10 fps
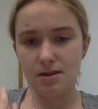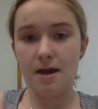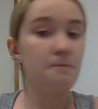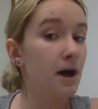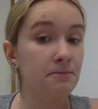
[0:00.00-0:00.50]

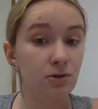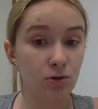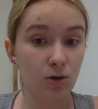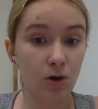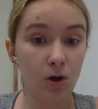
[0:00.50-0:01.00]
a
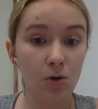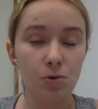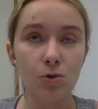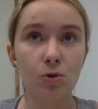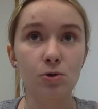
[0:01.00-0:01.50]
popular girl
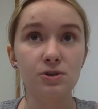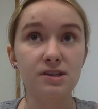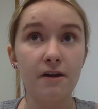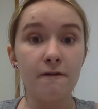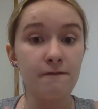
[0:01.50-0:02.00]
whose